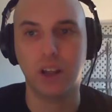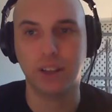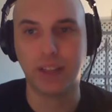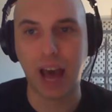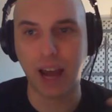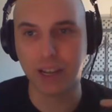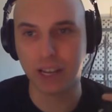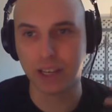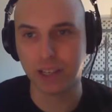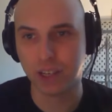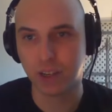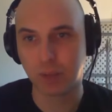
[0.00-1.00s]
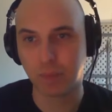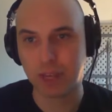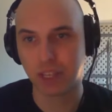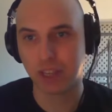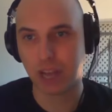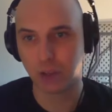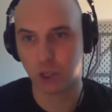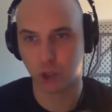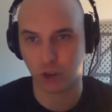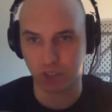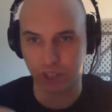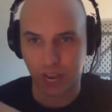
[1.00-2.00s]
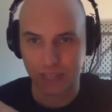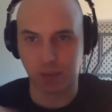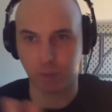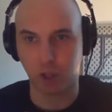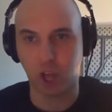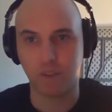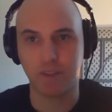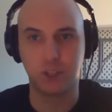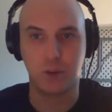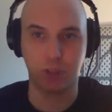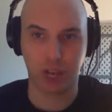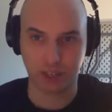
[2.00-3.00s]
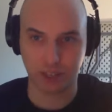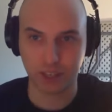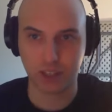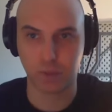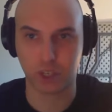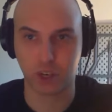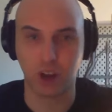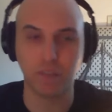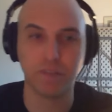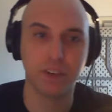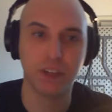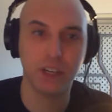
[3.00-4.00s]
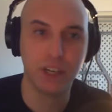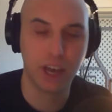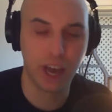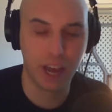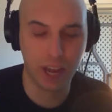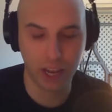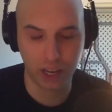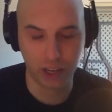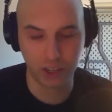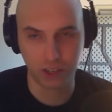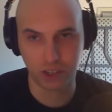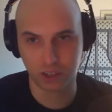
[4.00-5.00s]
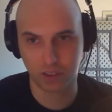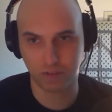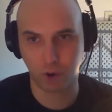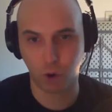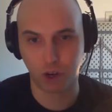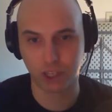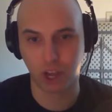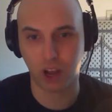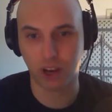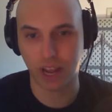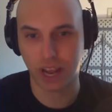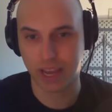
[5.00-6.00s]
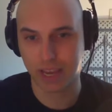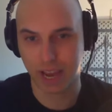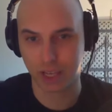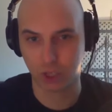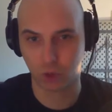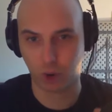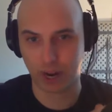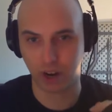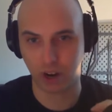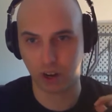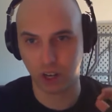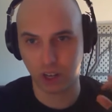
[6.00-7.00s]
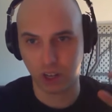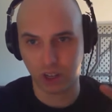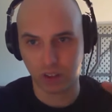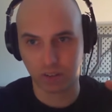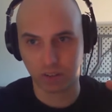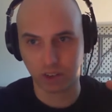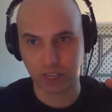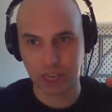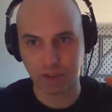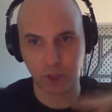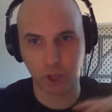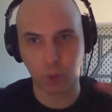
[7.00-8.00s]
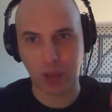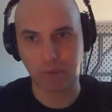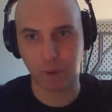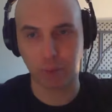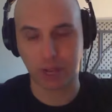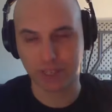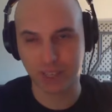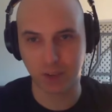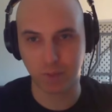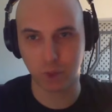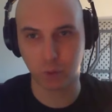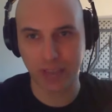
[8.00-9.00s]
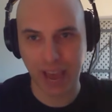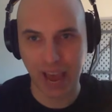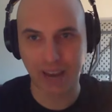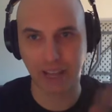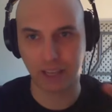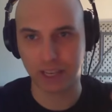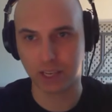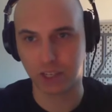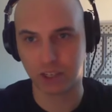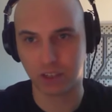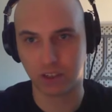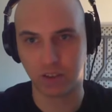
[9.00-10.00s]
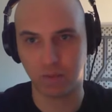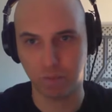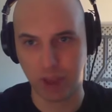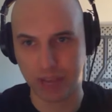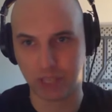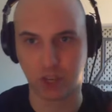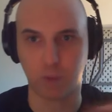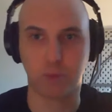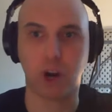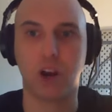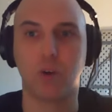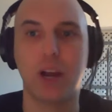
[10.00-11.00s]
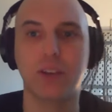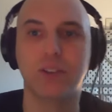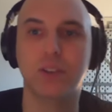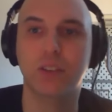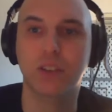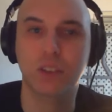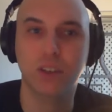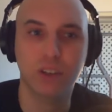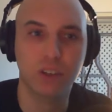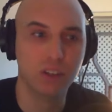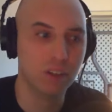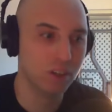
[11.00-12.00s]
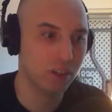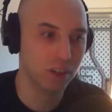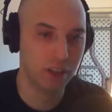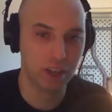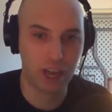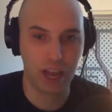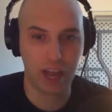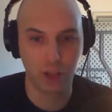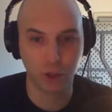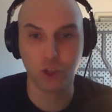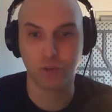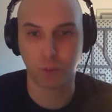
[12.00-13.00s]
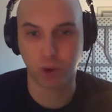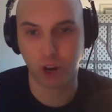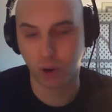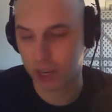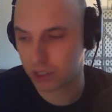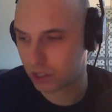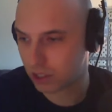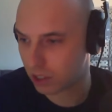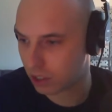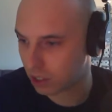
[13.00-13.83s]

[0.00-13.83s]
That basically allows us to sort of sidestep a lot of this complex system stuff and focus on a case where even though we have complex systems, we can at least make some progress, useful progress.